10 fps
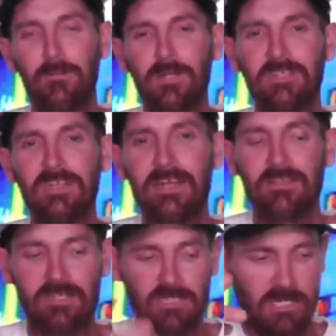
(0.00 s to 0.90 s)
puts it down
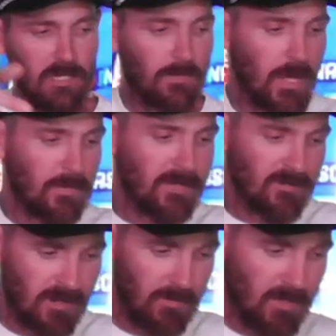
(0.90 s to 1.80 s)
like a shitty baby.
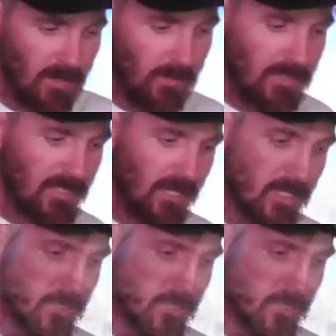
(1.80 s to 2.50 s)
You know he always does,